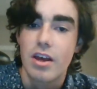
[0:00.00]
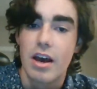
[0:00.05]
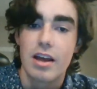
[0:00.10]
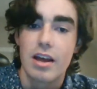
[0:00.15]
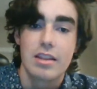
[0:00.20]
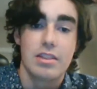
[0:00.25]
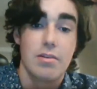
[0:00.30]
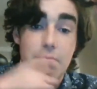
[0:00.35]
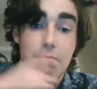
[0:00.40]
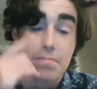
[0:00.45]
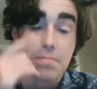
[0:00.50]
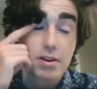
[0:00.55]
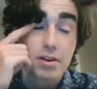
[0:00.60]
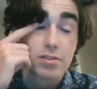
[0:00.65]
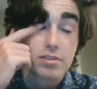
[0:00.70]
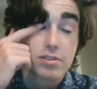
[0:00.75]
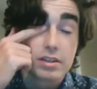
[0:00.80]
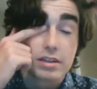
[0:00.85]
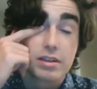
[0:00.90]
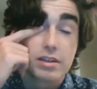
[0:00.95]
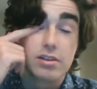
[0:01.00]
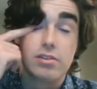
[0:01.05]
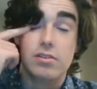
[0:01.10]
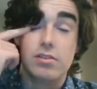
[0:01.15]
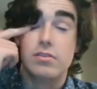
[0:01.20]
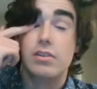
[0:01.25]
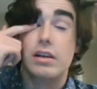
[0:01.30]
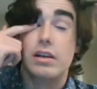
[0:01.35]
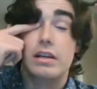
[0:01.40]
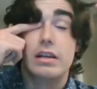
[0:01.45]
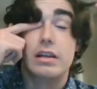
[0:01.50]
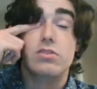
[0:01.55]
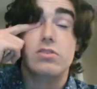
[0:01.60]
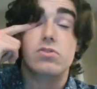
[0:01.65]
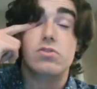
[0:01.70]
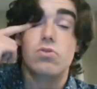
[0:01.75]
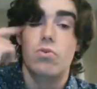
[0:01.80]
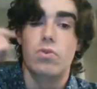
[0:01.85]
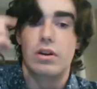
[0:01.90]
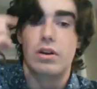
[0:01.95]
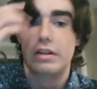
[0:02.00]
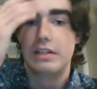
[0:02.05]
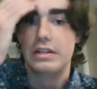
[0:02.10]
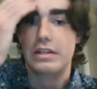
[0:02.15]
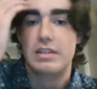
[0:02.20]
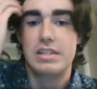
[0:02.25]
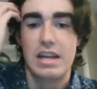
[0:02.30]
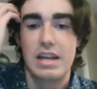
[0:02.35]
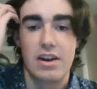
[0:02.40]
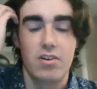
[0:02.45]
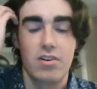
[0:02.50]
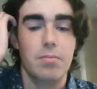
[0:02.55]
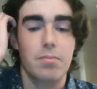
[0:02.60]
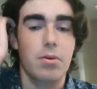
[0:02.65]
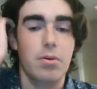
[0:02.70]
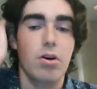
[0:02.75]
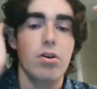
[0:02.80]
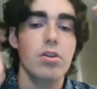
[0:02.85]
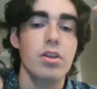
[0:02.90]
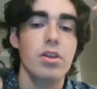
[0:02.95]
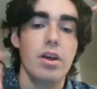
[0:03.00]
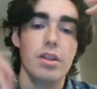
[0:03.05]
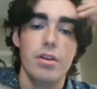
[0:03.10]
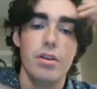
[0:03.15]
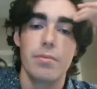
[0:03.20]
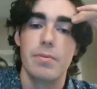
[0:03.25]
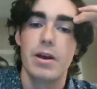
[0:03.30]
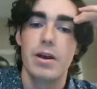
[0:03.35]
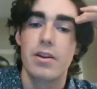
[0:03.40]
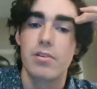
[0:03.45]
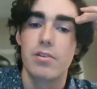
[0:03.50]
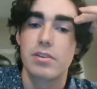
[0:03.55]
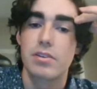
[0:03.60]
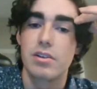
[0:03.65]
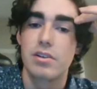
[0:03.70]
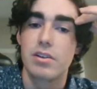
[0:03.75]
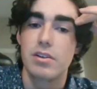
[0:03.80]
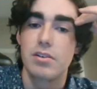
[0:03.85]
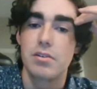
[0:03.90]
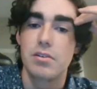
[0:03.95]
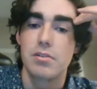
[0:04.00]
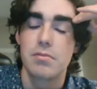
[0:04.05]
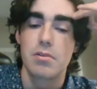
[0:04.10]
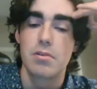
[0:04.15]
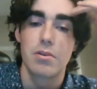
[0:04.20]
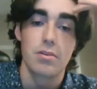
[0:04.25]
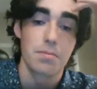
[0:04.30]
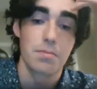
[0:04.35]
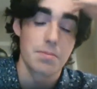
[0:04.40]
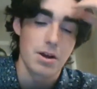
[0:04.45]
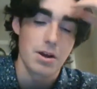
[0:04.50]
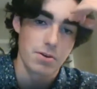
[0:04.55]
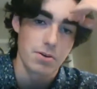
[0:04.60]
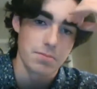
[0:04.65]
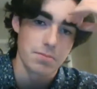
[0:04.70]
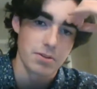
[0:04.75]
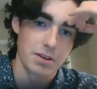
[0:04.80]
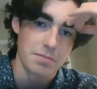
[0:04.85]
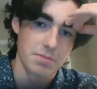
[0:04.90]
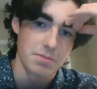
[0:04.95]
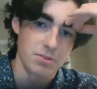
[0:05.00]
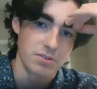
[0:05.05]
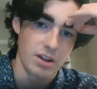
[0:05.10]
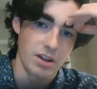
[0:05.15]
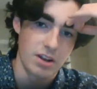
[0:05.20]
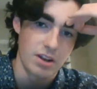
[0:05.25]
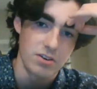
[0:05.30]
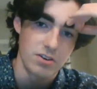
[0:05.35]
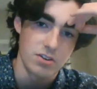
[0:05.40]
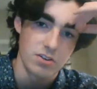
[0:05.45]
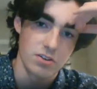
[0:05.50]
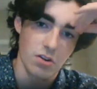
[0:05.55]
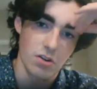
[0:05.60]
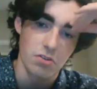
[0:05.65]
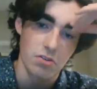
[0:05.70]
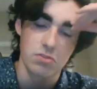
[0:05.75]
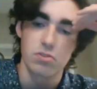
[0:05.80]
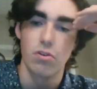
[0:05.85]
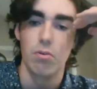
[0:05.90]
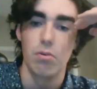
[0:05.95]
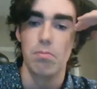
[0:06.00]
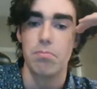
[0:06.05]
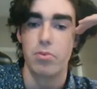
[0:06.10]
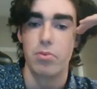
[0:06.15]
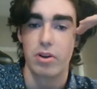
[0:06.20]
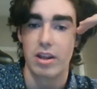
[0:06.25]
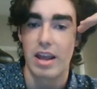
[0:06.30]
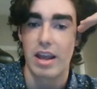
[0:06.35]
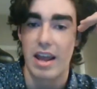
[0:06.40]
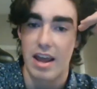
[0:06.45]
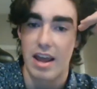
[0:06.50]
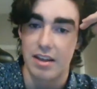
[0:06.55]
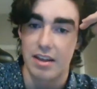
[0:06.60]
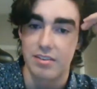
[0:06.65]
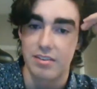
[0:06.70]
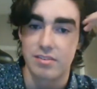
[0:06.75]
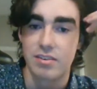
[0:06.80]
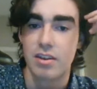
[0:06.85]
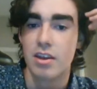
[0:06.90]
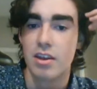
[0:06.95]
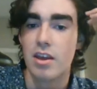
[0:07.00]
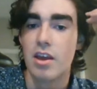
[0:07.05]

Their penalty kill is historically terrible, and their power play percentage is also pretty ass.